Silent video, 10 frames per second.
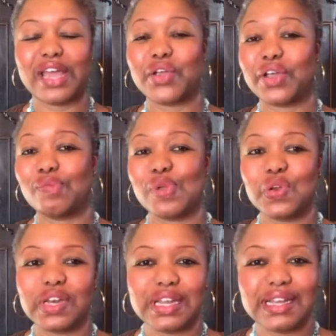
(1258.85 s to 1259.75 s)
that your
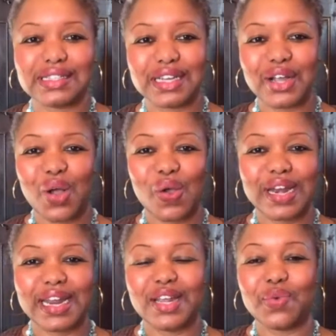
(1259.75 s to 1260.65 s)
community isn't
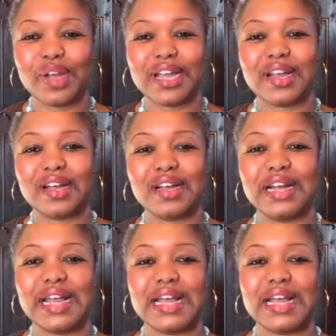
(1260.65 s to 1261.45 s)
going anywhere,